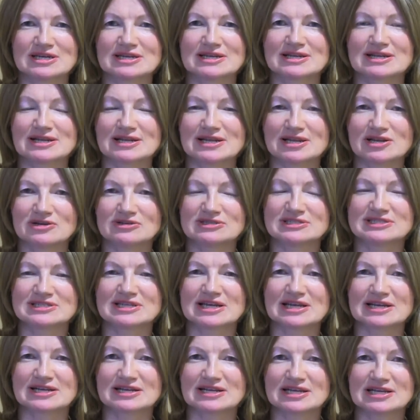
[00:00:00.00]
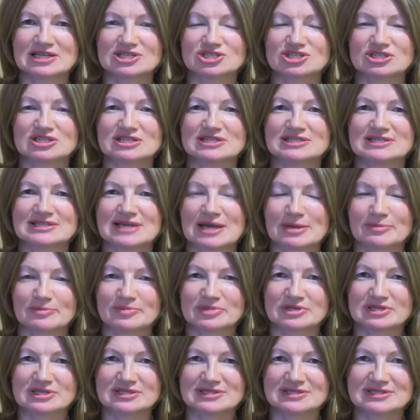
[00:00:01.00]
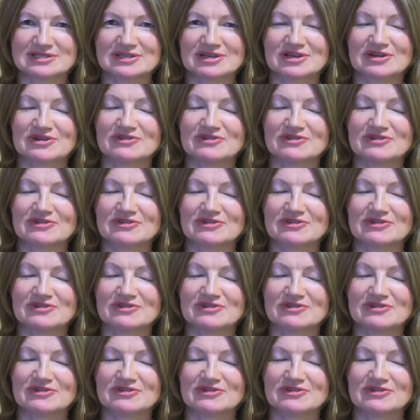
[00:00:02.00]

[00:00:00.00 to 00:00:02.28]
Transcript: clear stagnation and dampness,